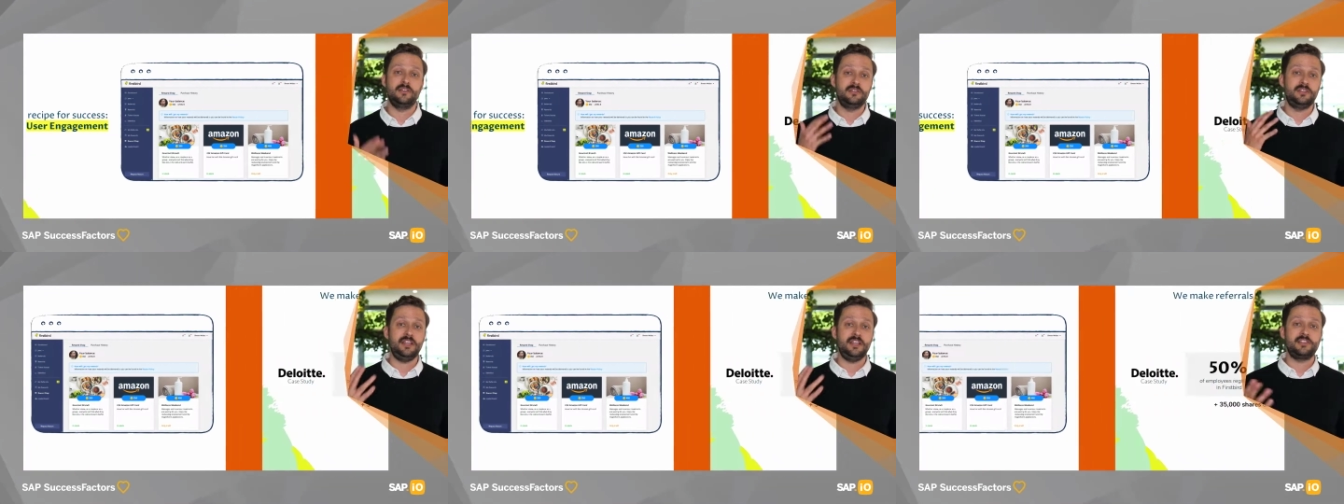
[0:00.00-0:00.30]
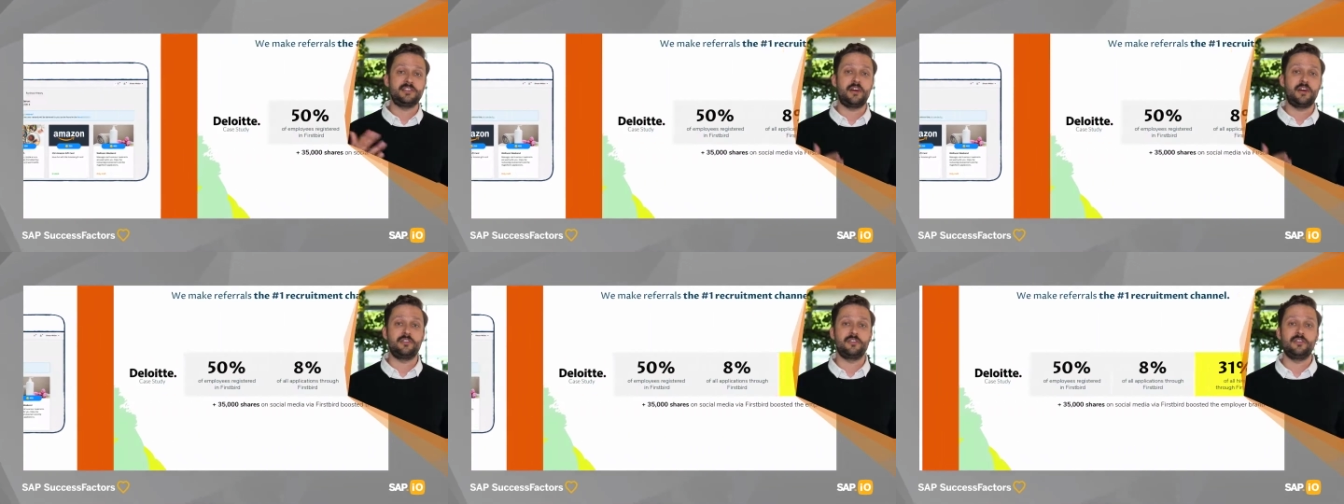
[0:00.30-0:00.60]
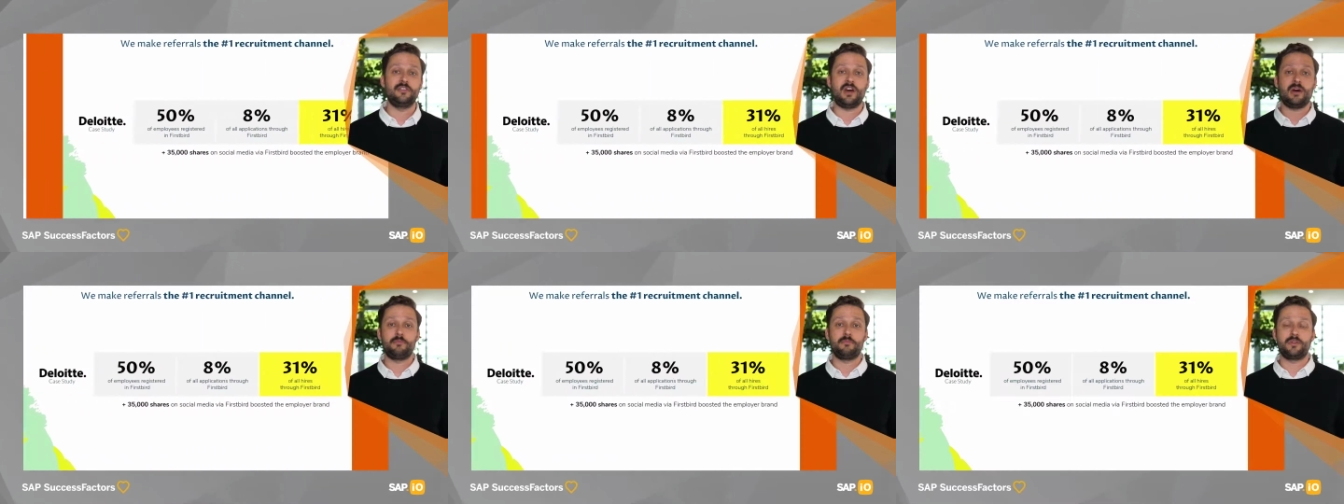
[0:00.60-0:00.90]
These are the
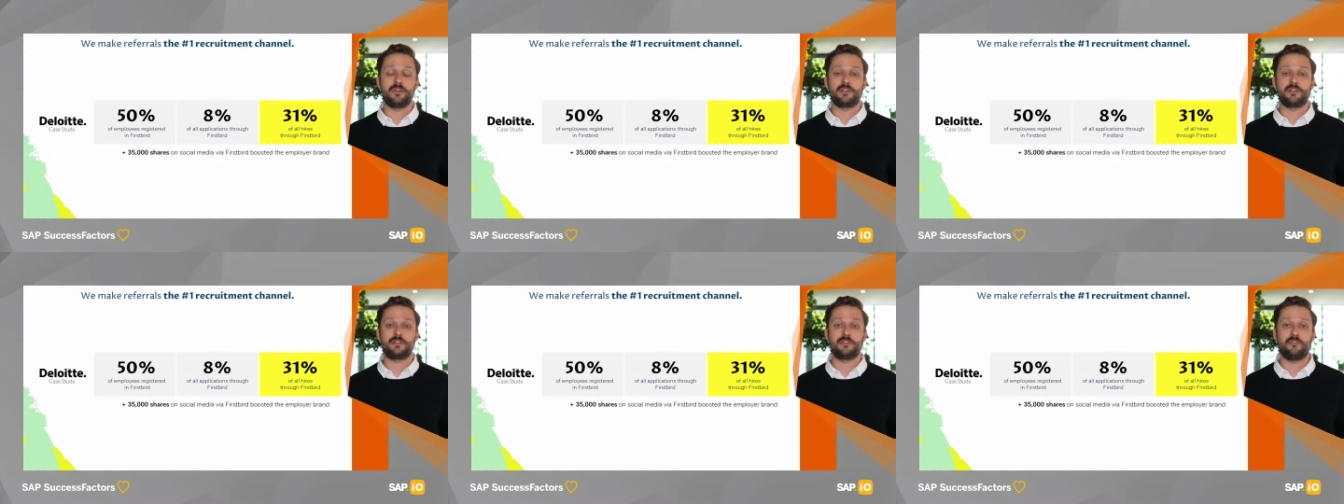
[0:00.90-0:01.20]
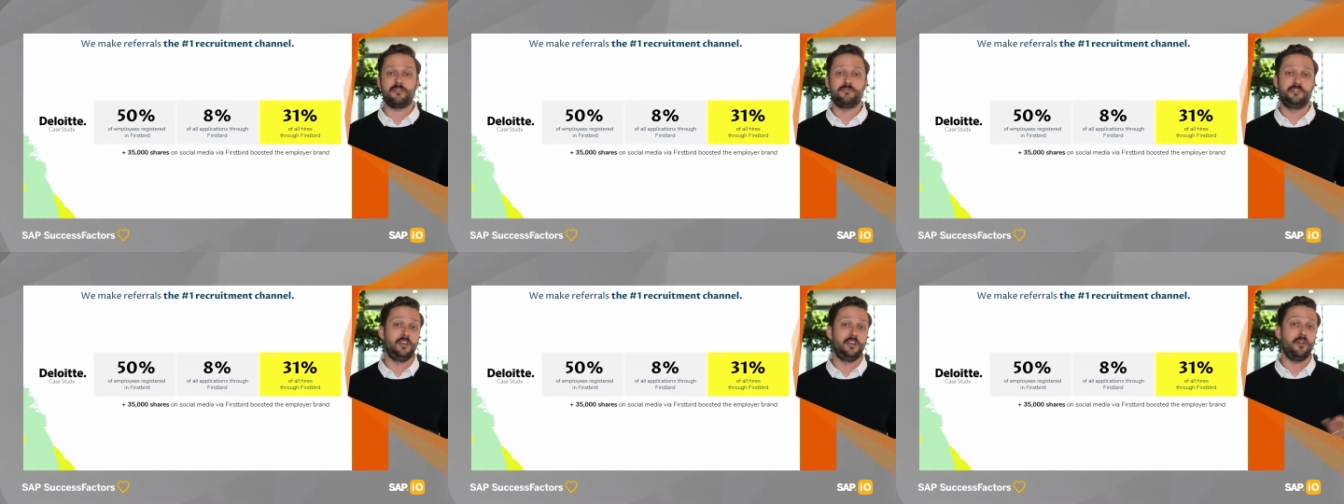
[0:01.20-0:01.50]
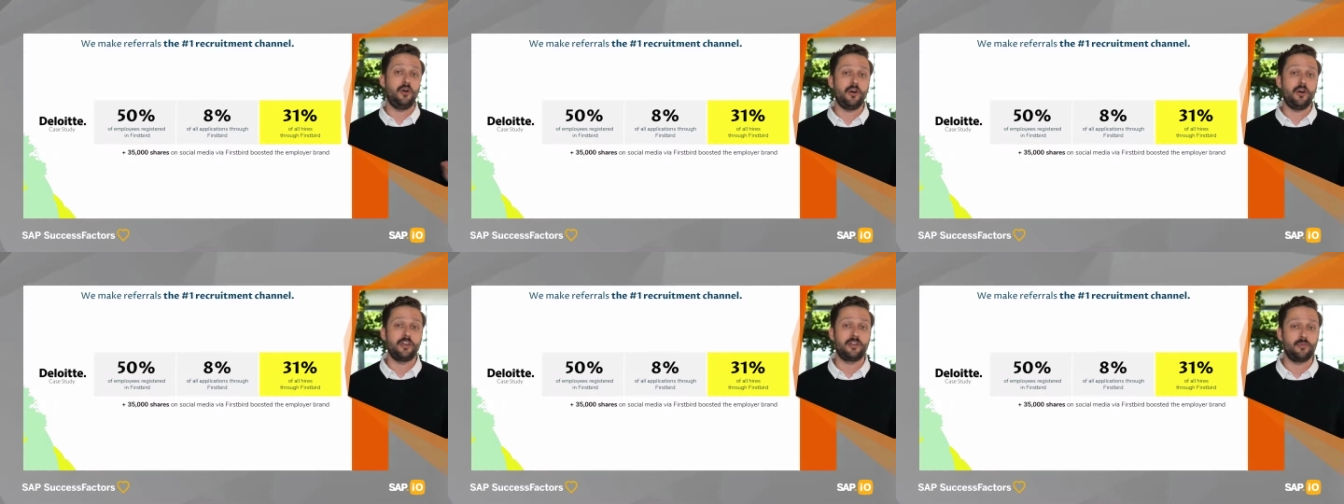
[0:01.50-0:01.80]
numbers of
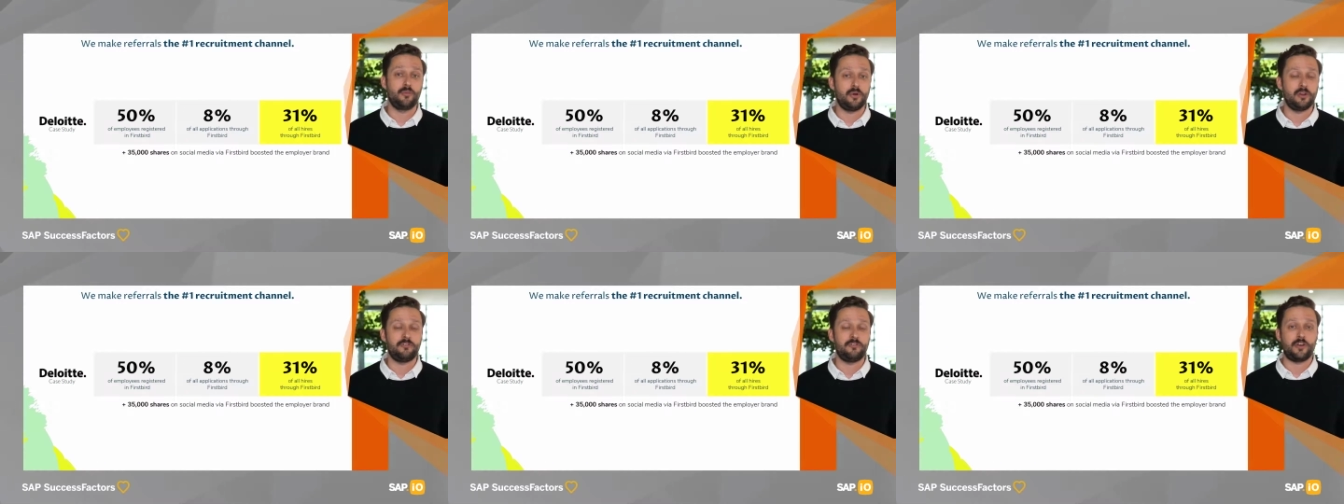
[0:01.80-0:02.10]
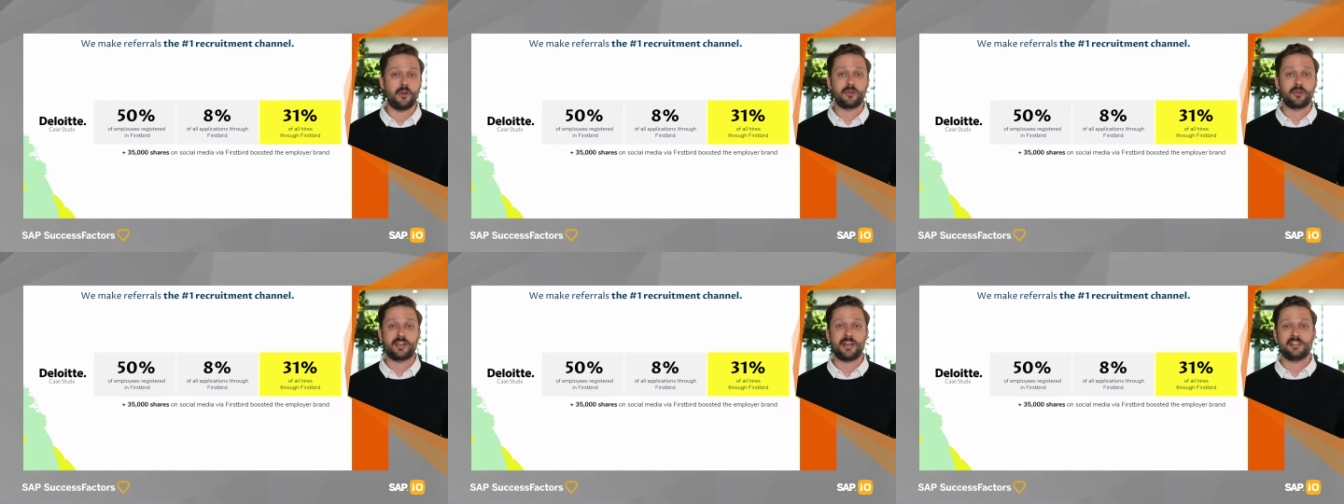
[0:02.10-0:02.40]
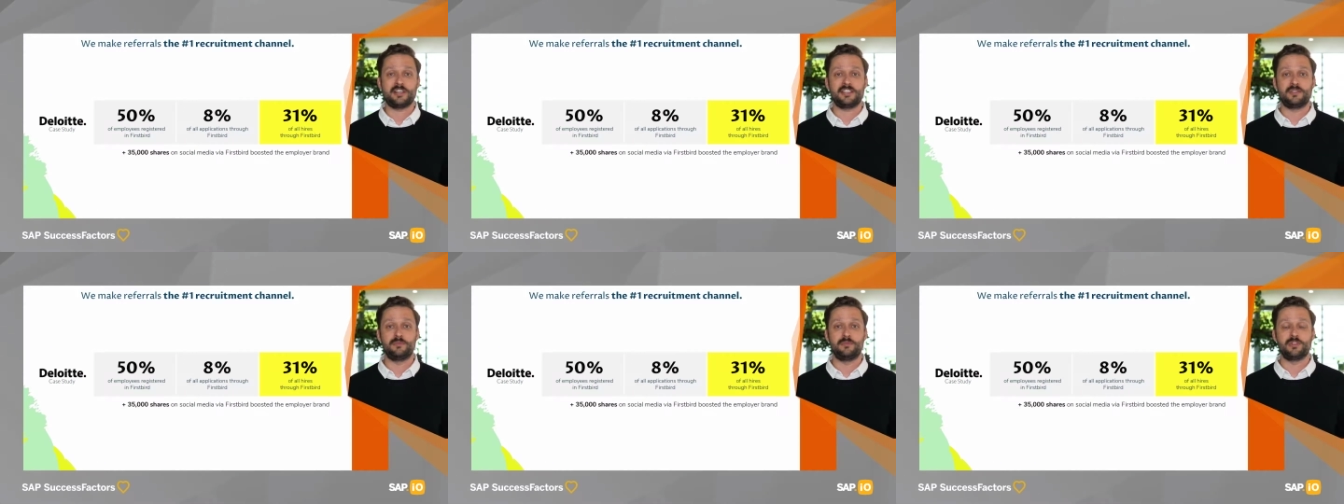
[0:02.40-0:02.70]
Deloitte, one of our
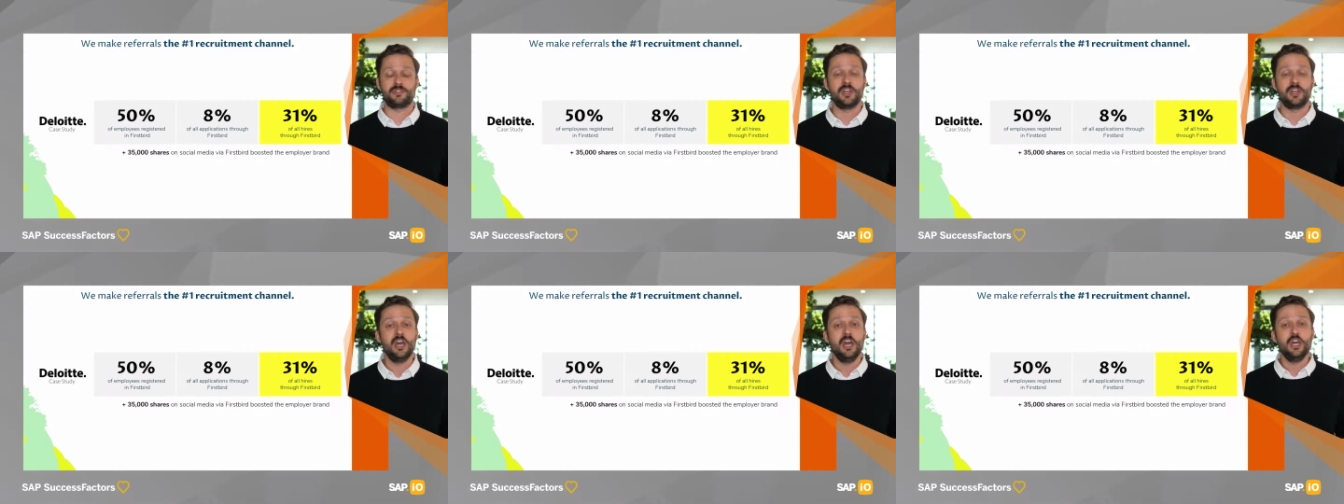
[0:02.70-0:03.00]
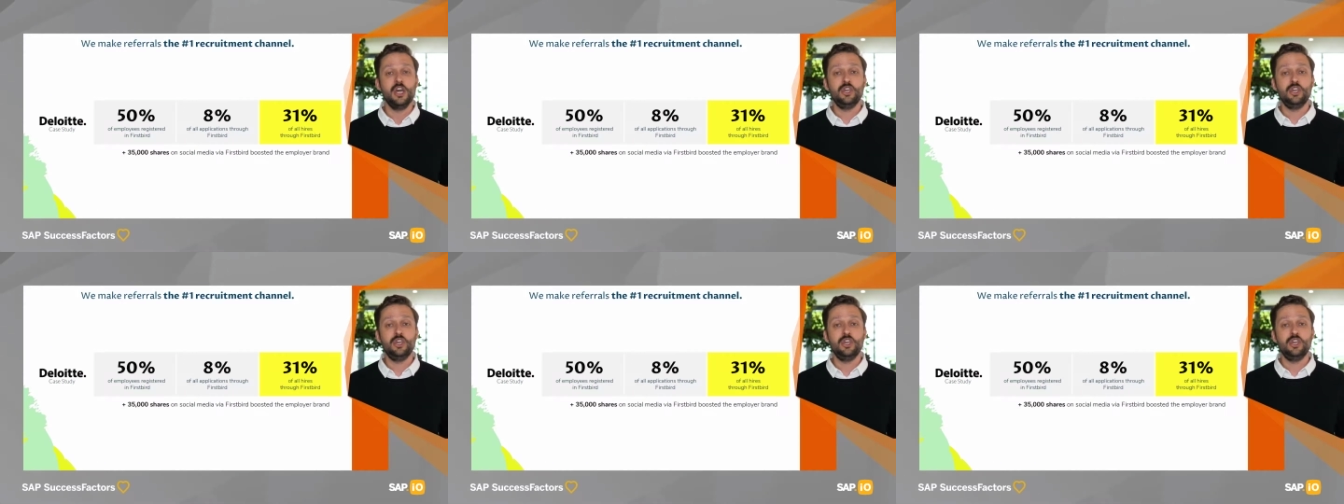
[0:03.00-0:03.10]
customers,